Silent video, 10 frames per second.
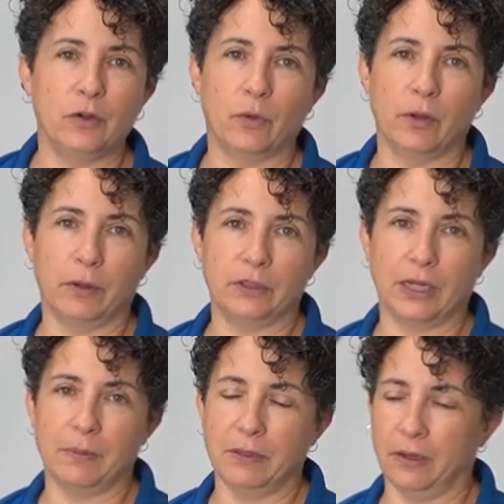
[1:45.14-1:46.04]
to worry about
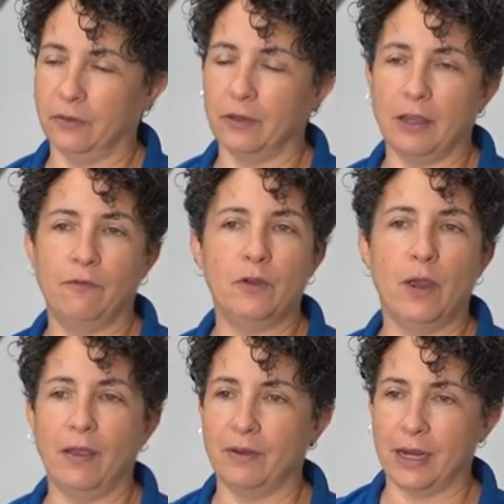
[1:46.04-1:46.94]
your ABS. If
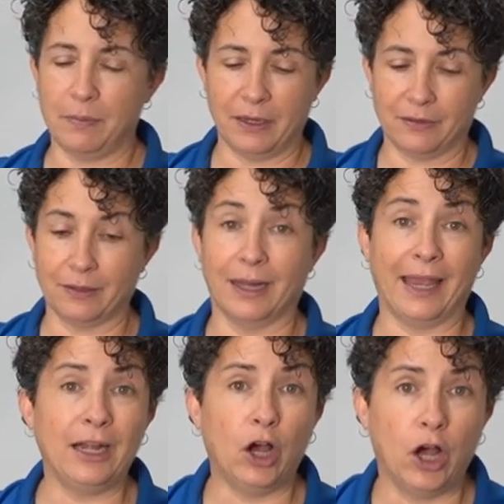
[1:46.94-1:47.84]
you have an ABS
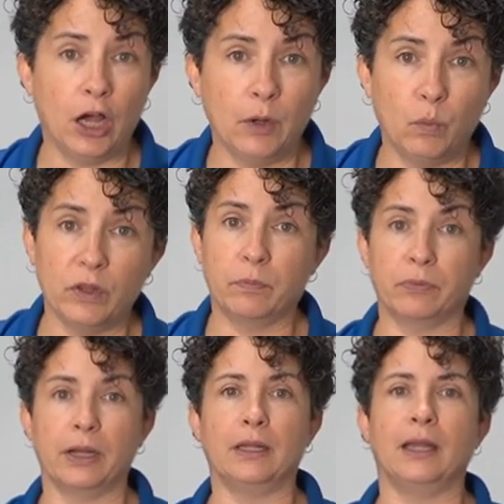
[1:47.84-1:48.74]
light on with a
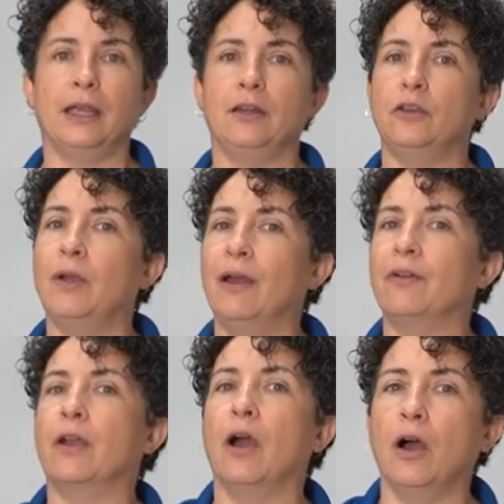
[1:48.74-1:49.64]
brake light, you have
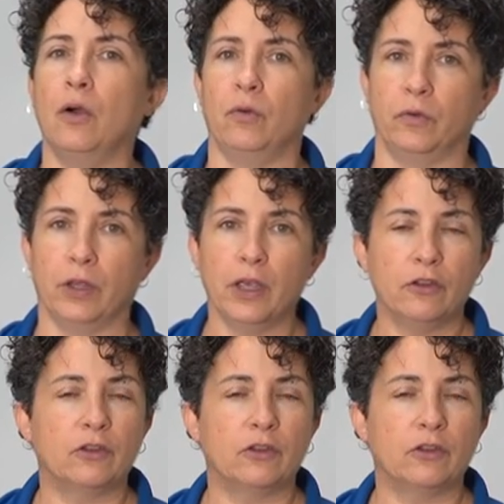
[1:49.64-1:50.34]
a code.